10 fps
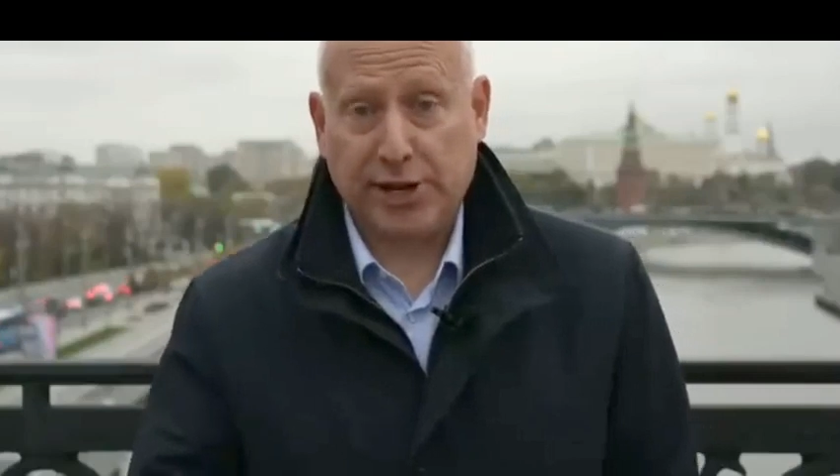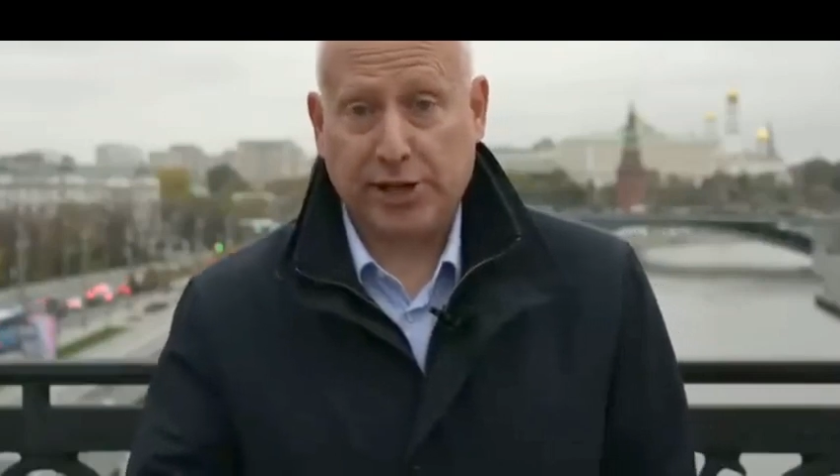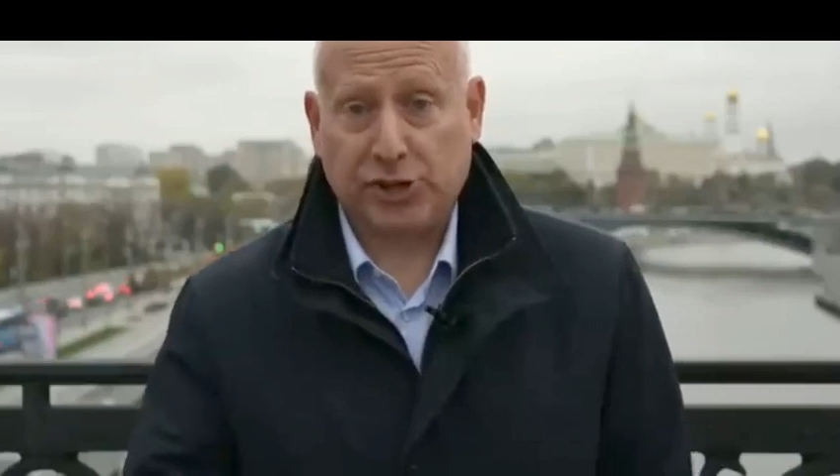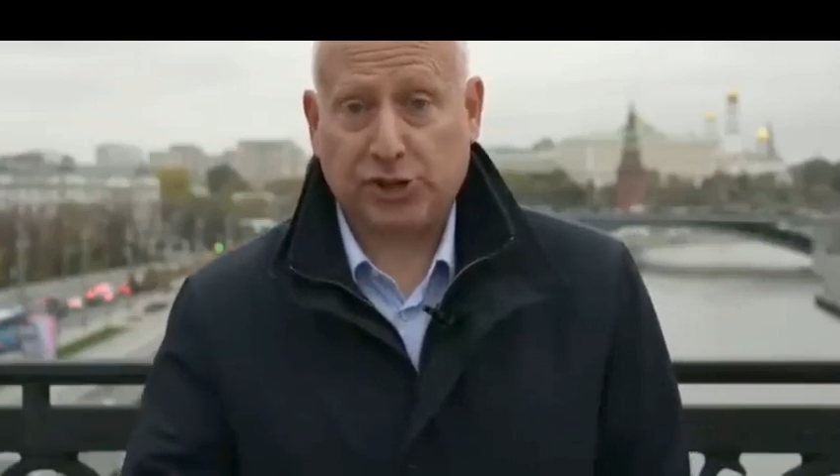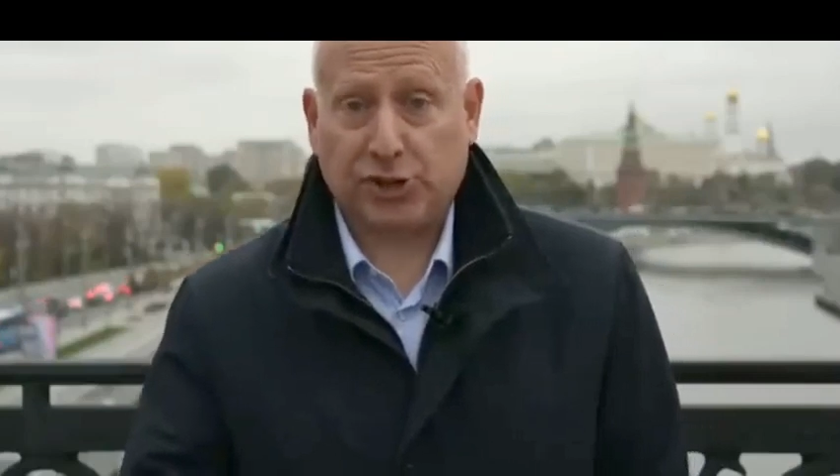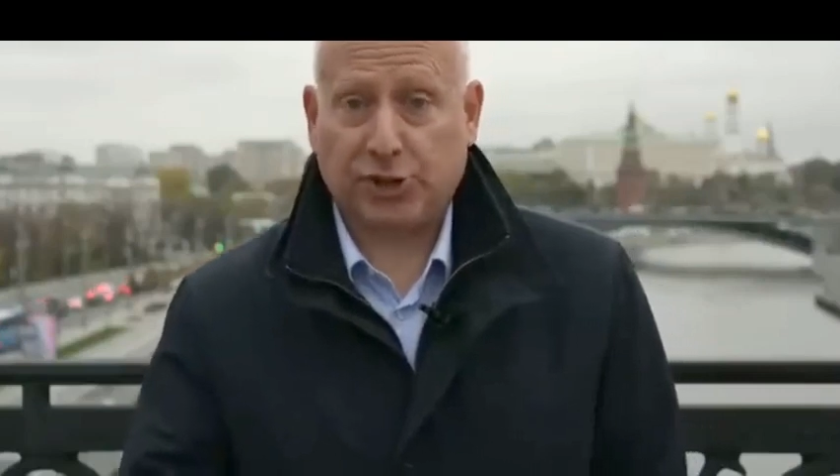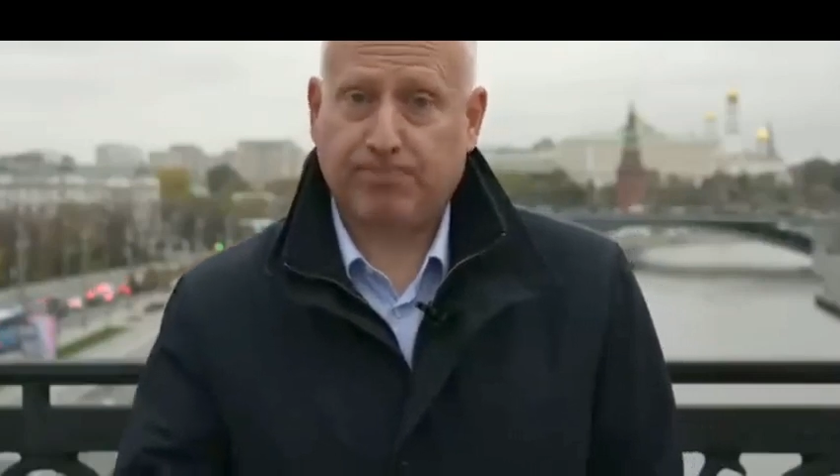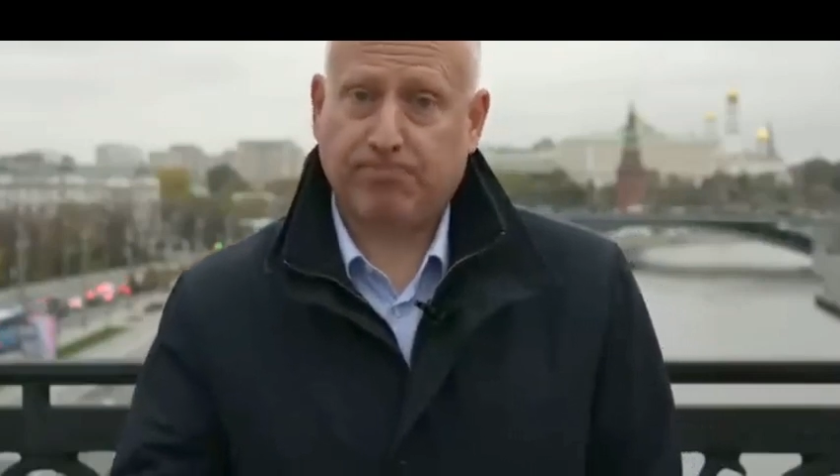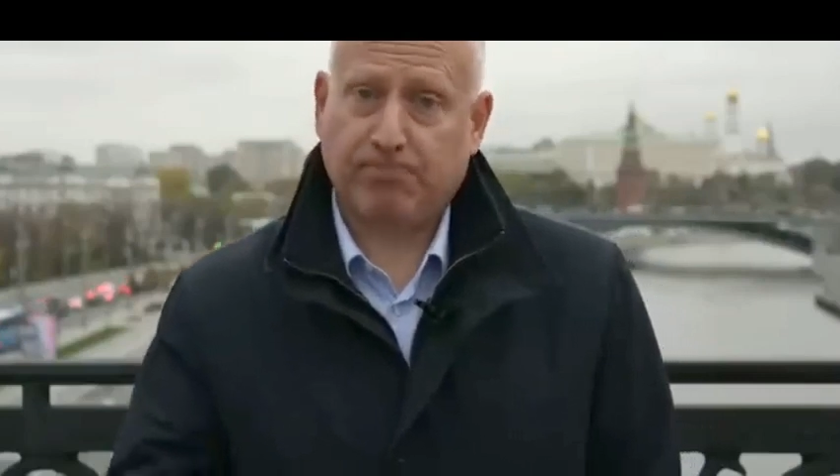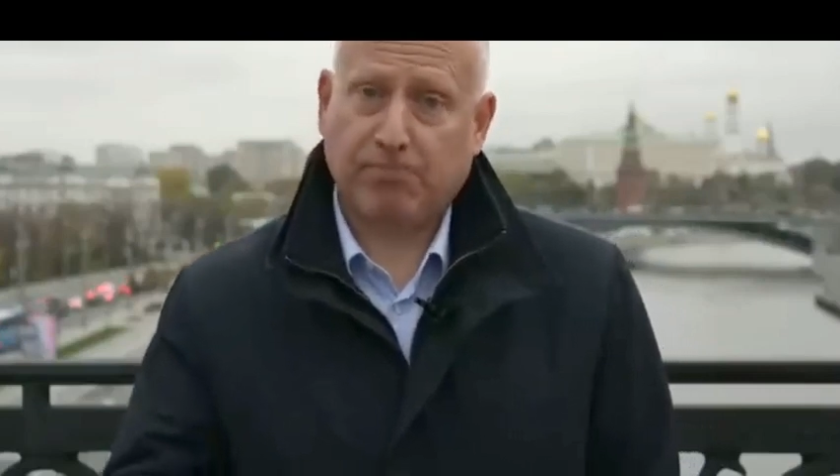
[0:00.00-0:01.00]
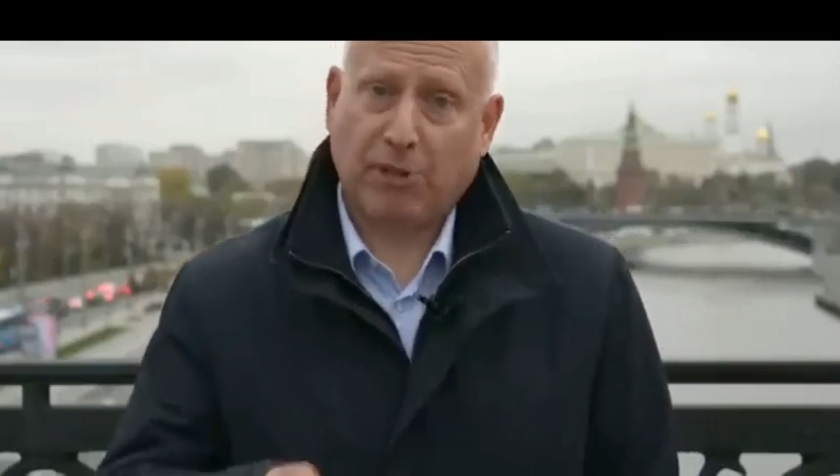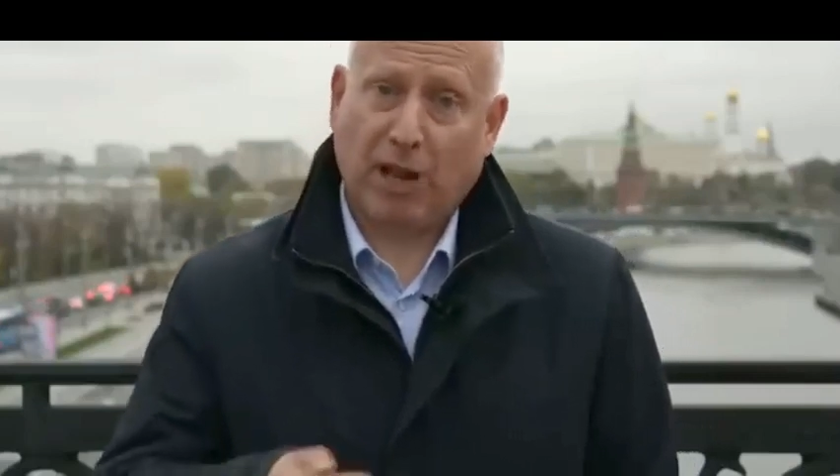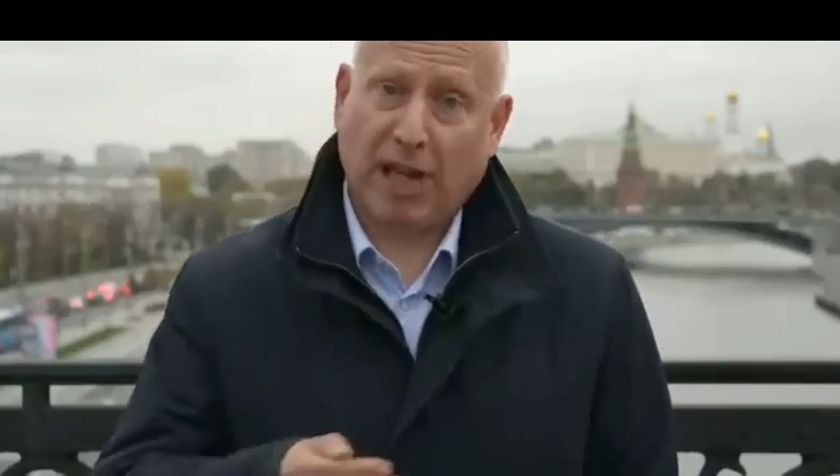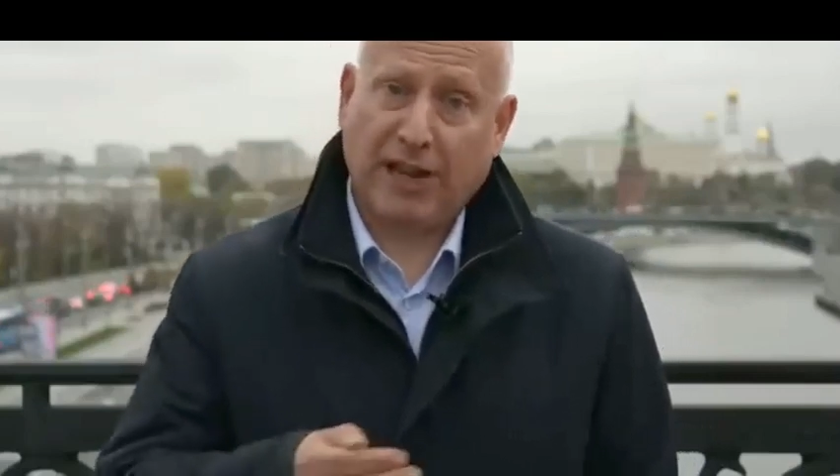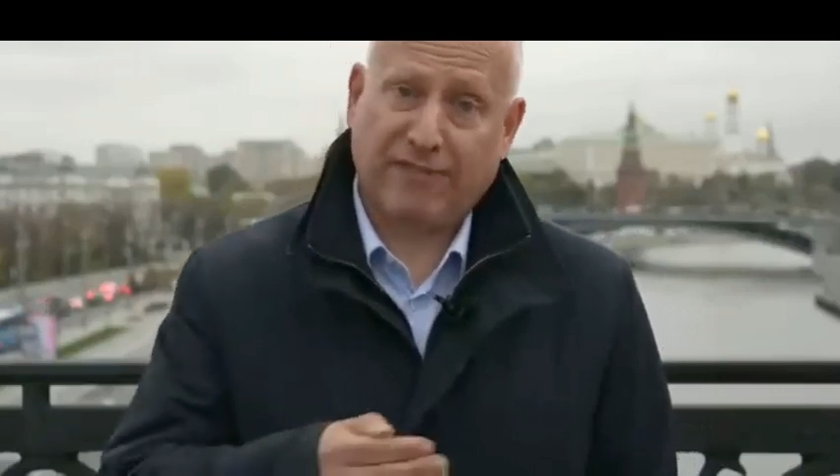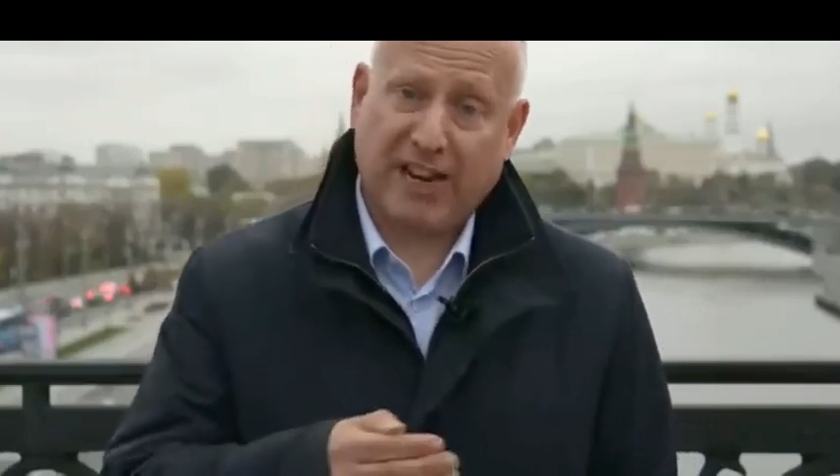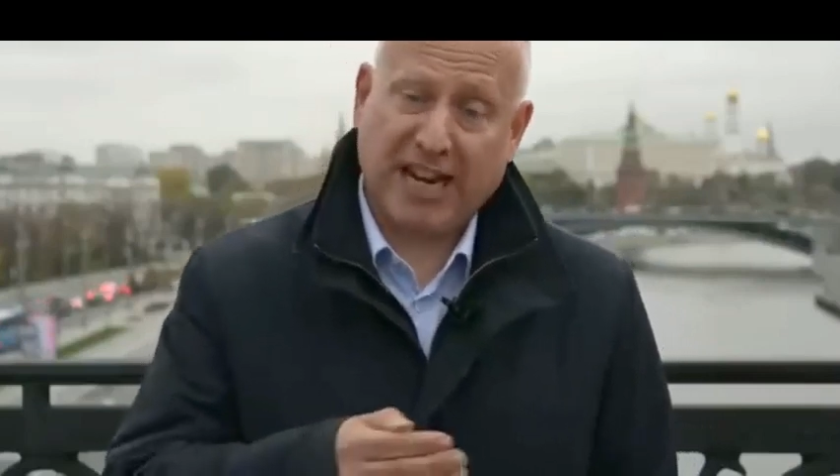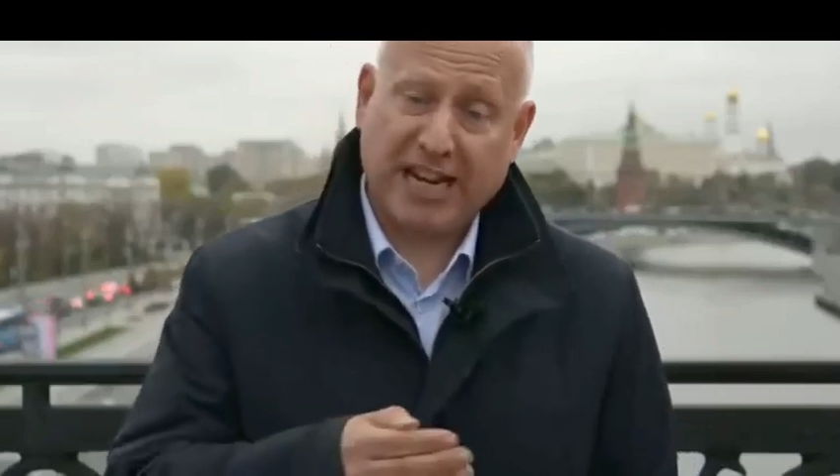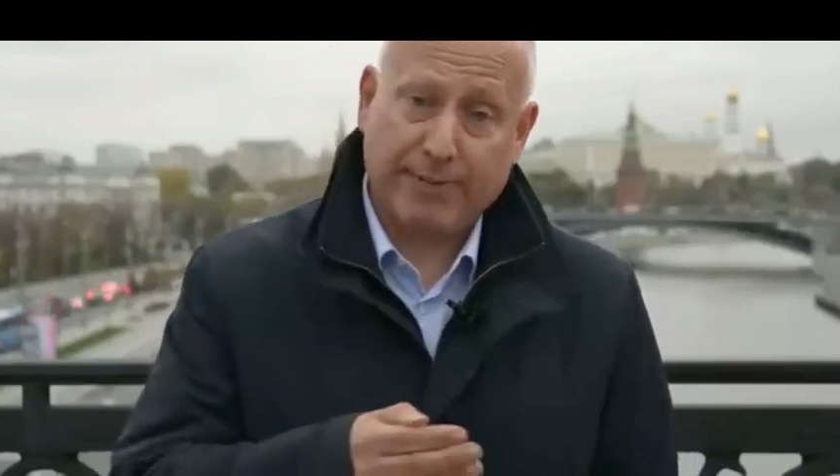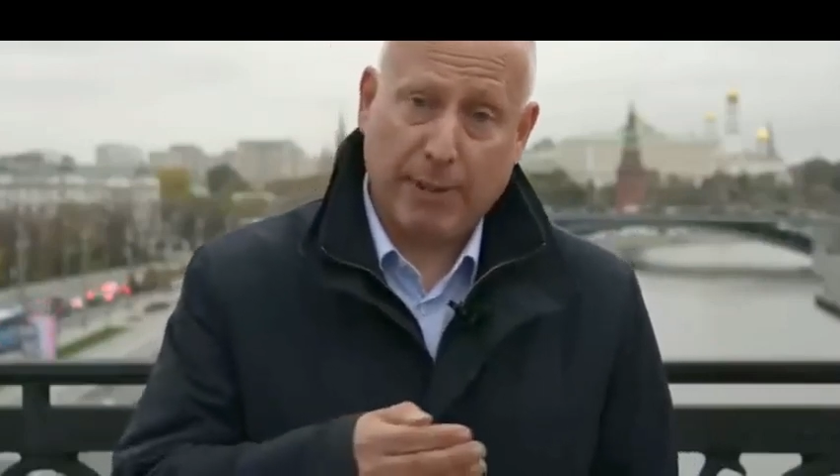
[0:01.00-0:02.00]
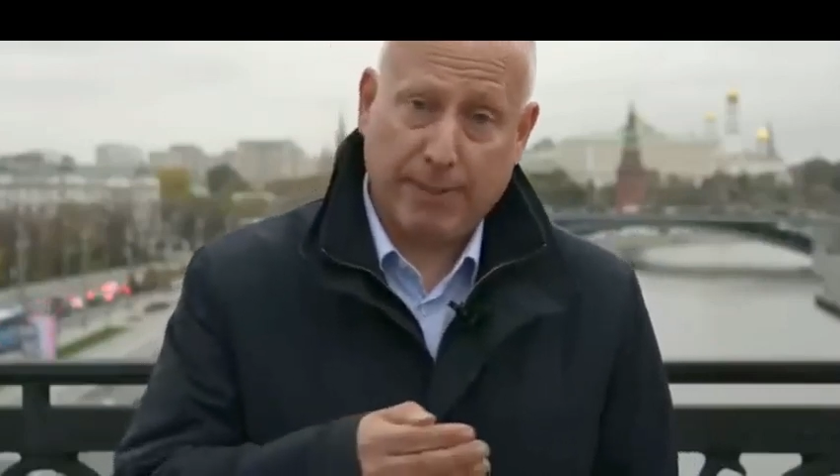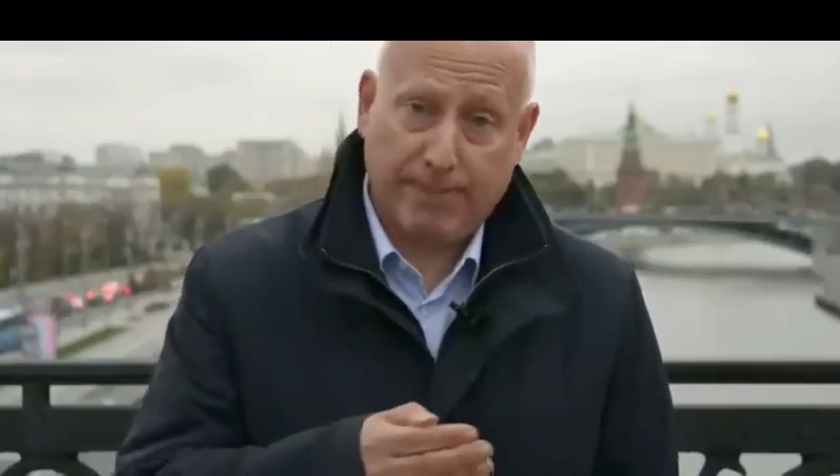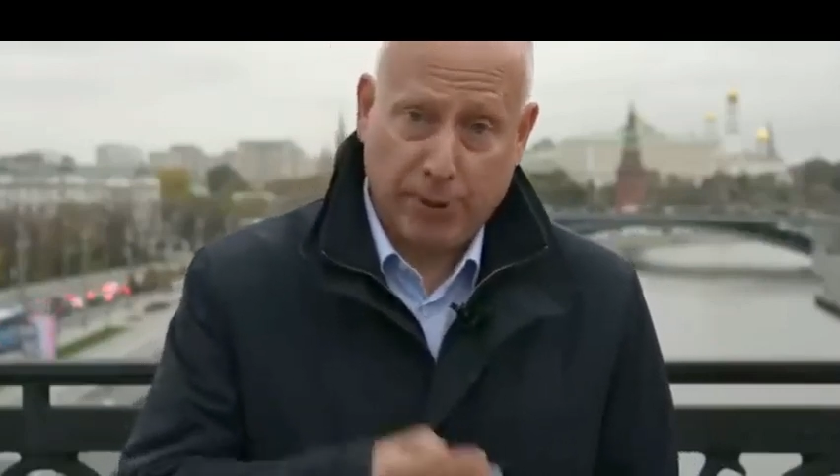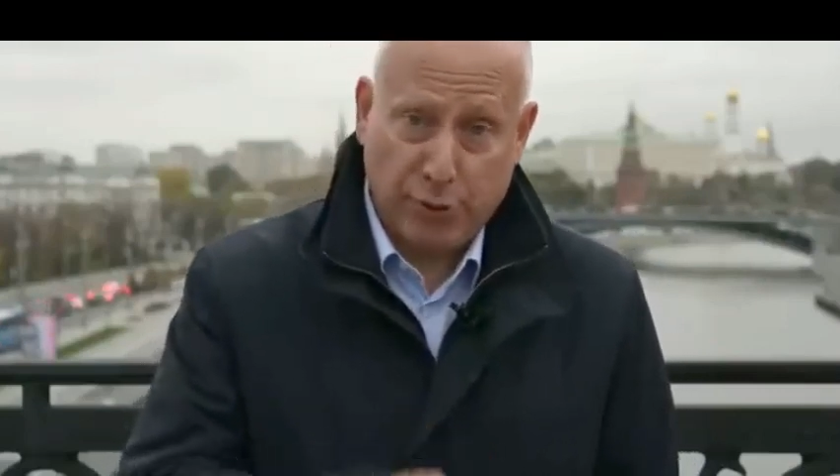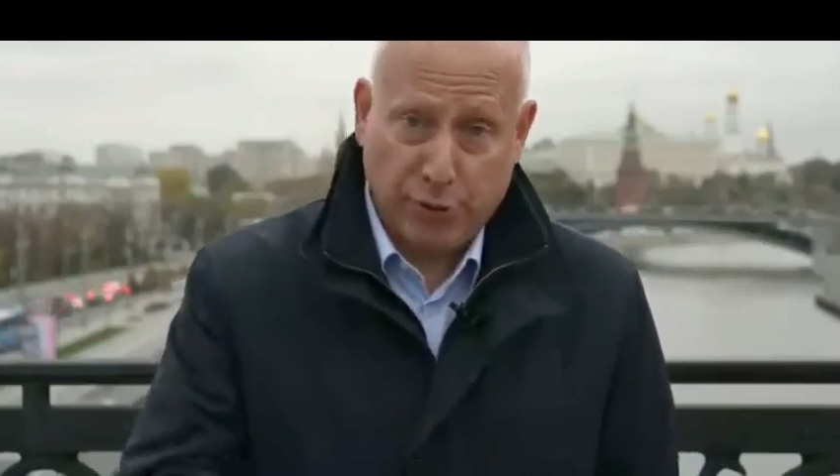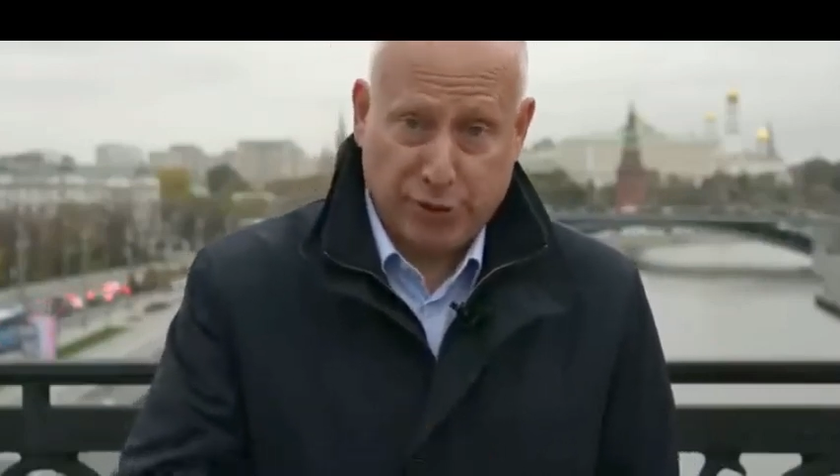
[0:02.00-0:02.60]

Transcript: many are asking what his fighters will do.